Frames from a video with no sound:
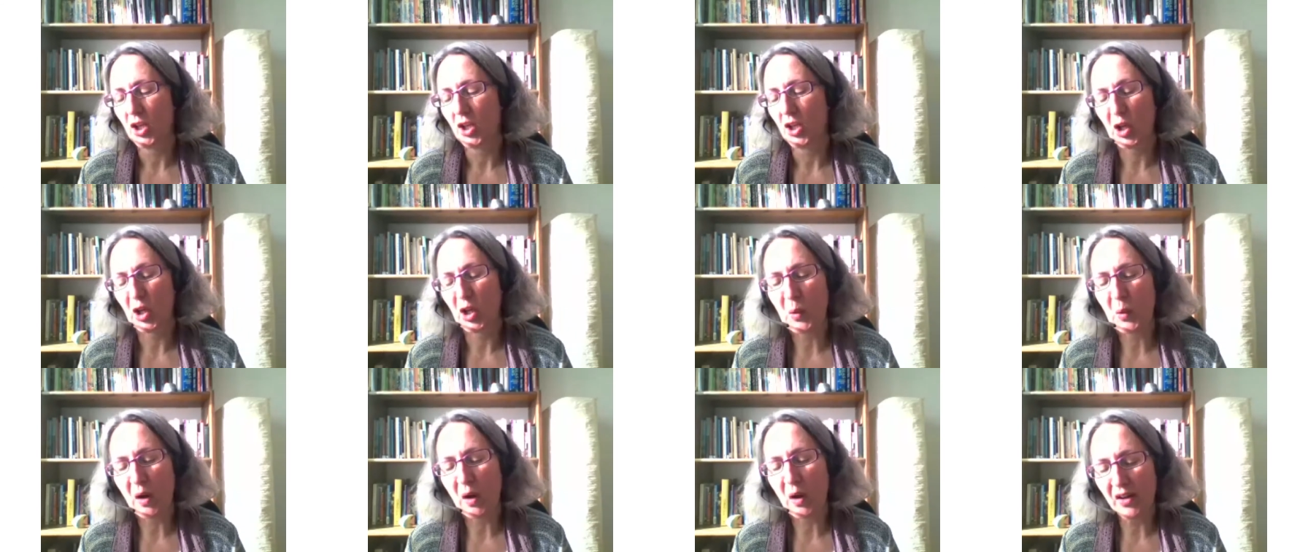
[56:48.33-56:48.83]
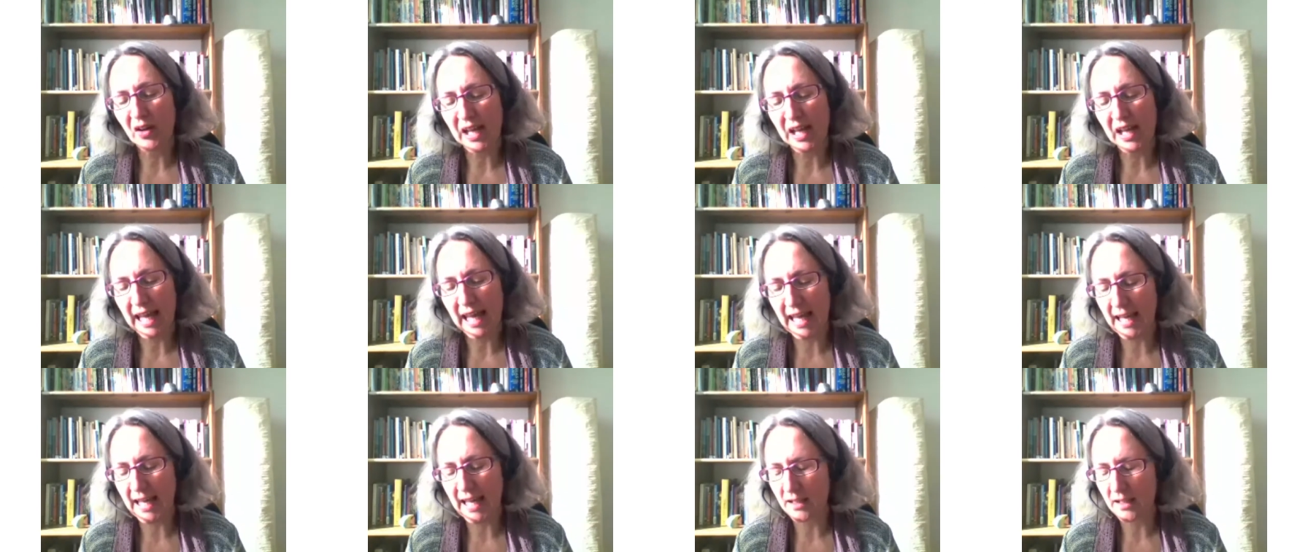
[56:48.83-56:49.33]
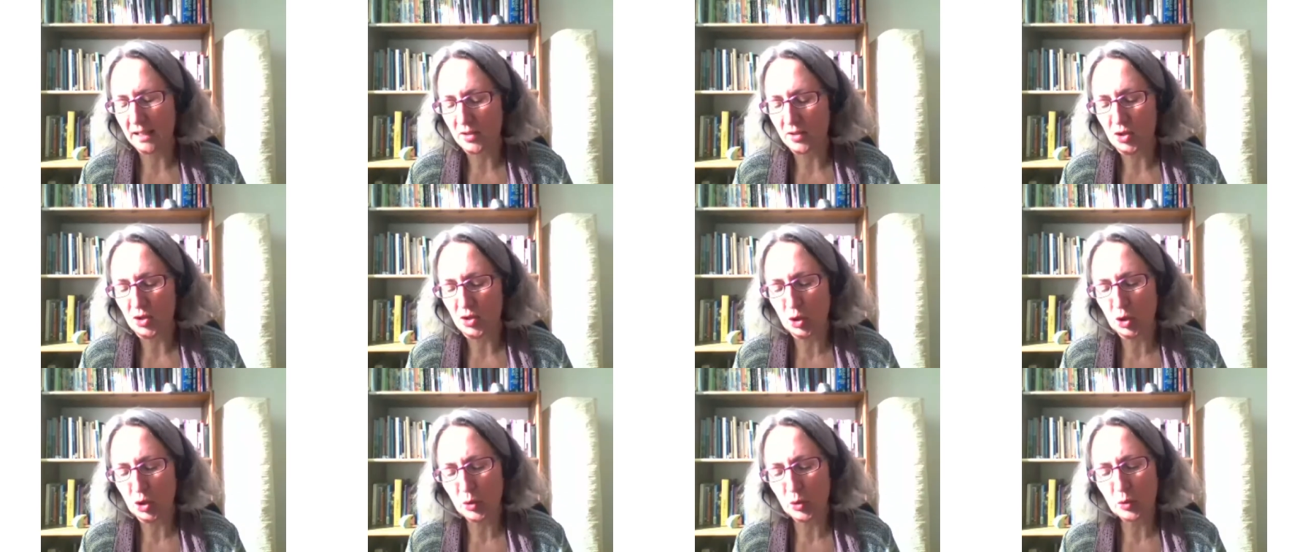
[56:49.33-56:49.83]
You are here
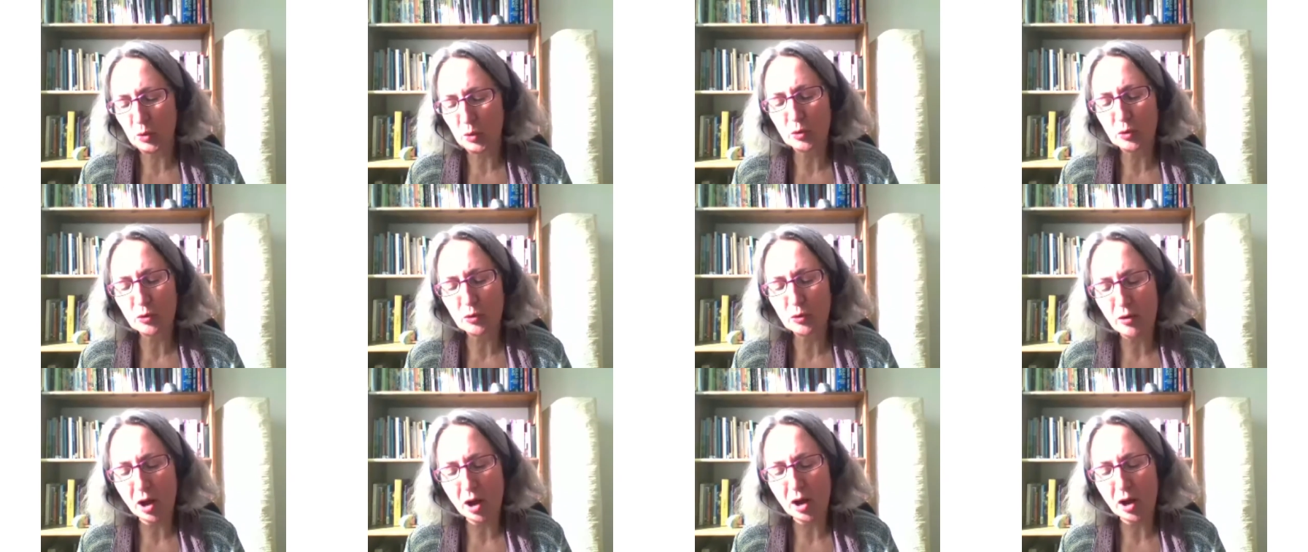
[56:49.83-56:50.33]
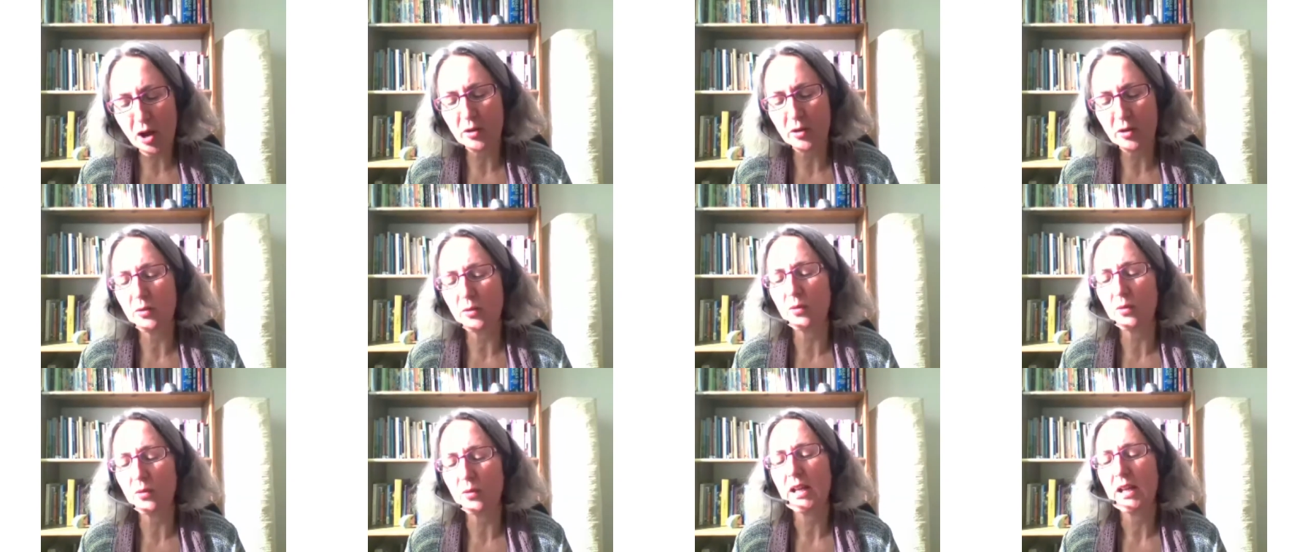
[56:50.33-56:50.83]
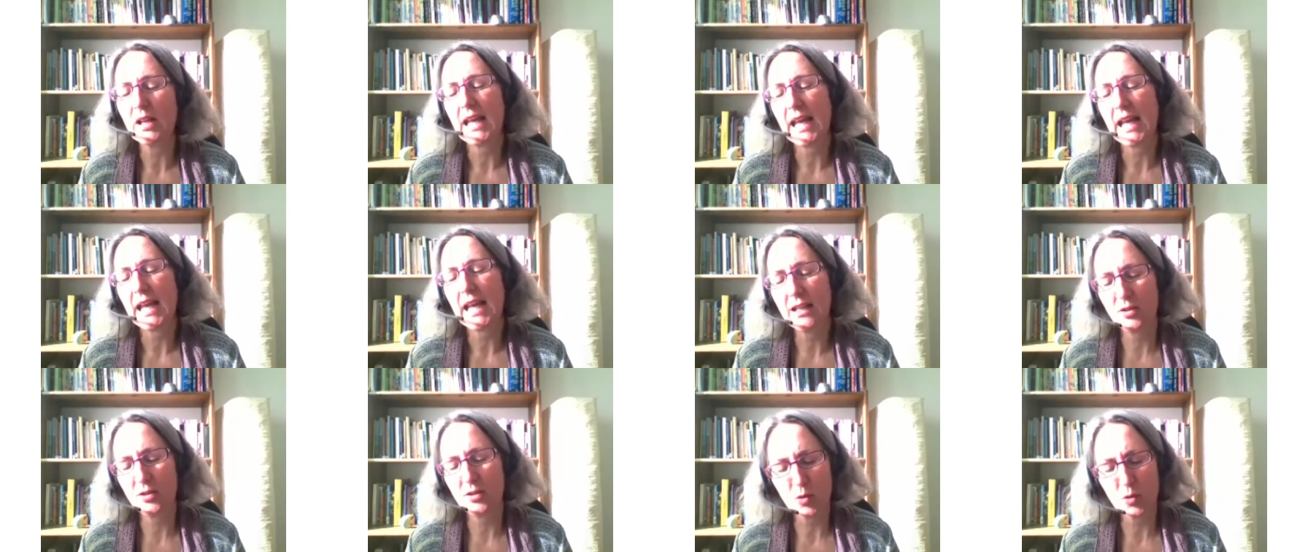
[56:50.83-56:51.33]
to grow
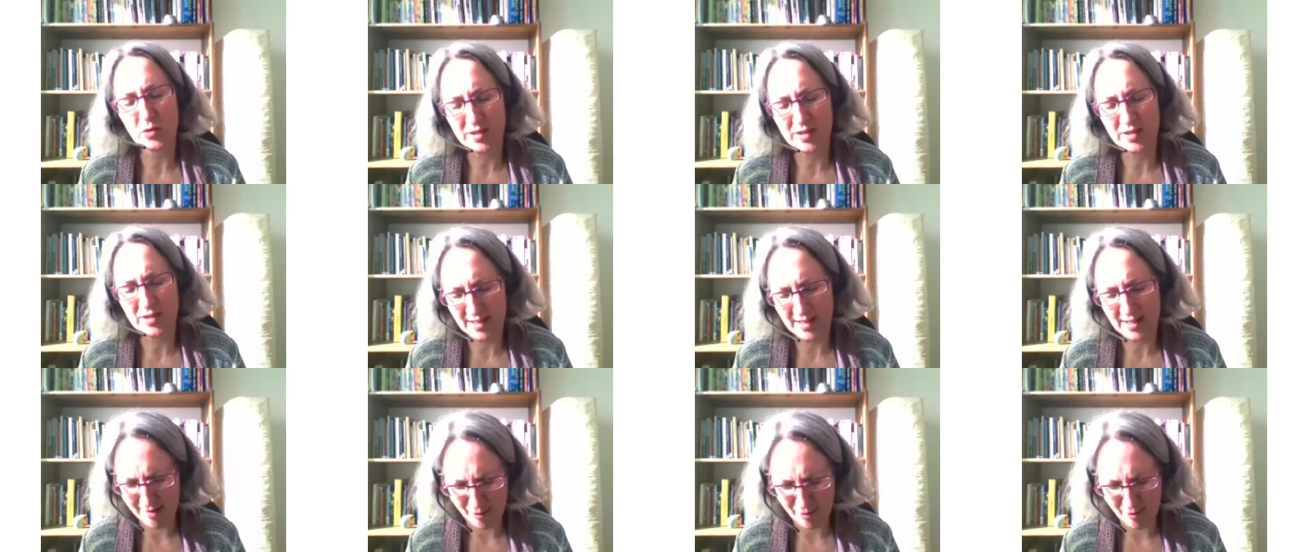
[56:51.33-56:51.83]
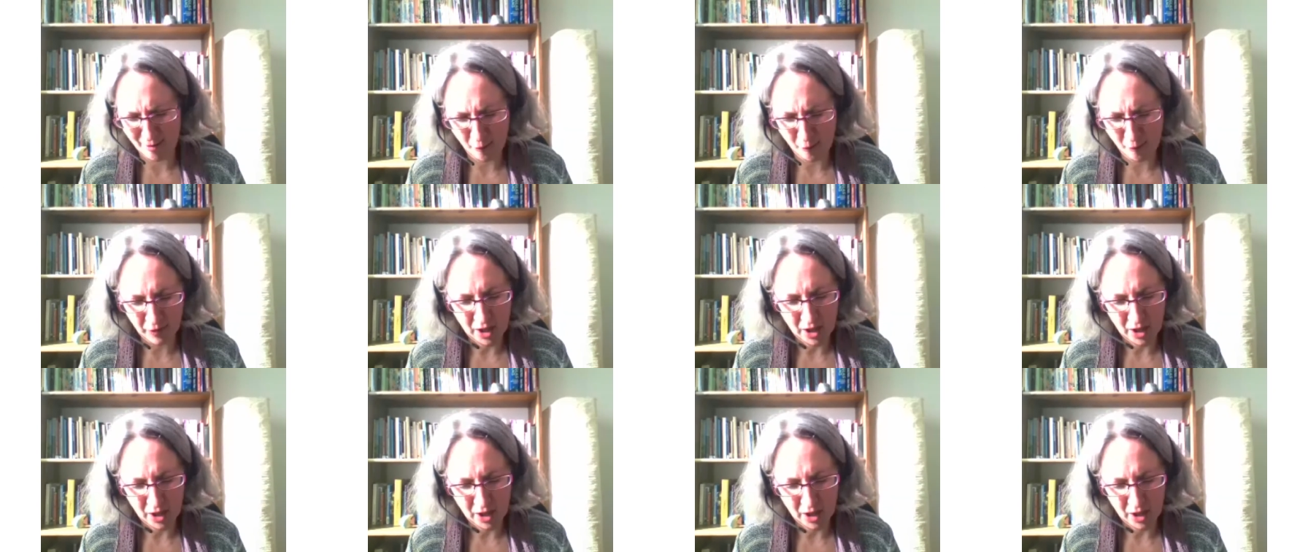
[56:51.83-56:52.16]
in yourself.